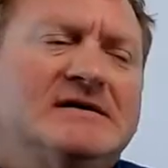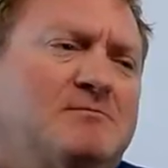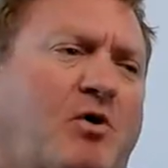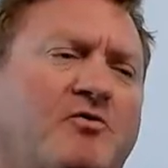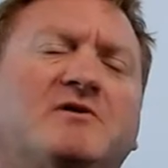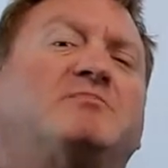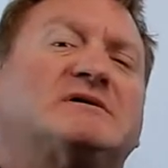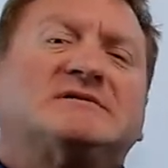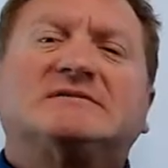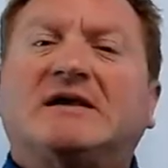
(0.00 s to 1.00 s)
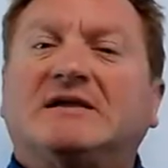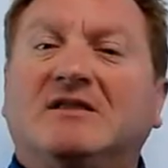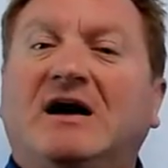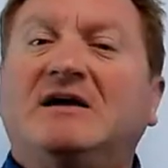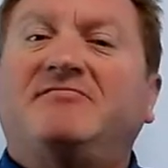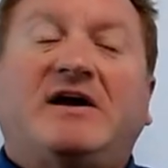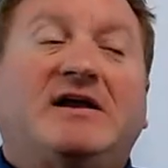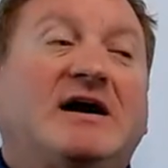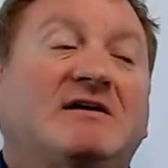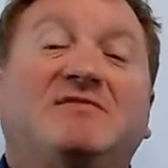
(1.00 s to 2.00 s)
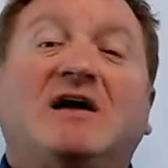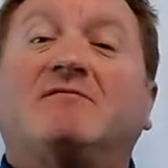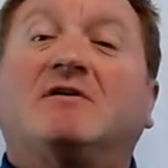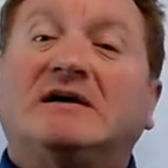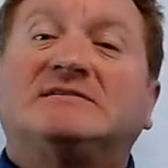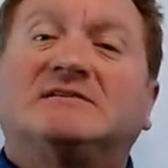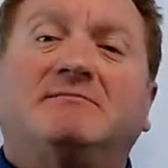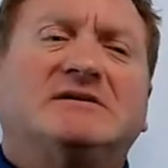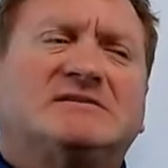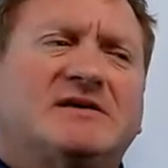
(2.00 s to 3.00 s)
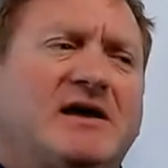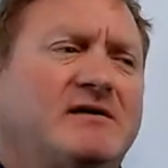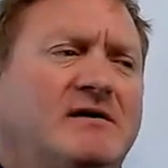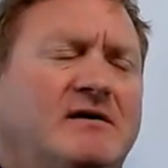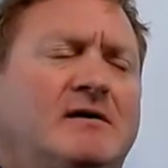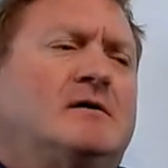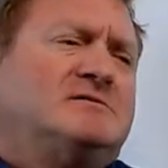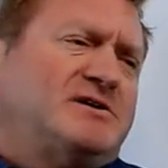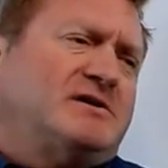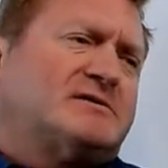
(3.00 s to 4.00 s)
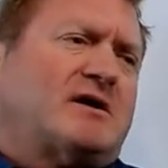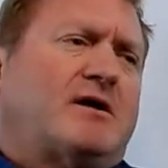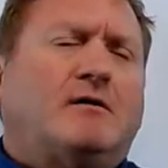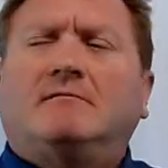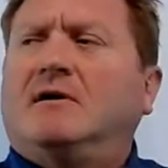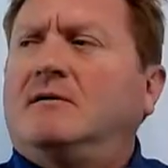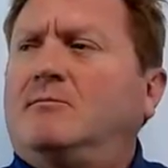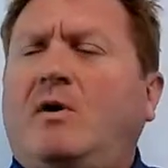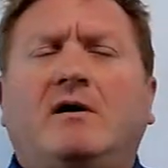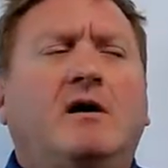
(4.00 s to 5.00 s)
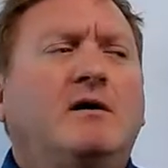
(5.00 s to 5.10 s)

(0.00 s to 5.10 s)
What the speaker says: both in business and in life, and I have never had somebody say, geez, you know, why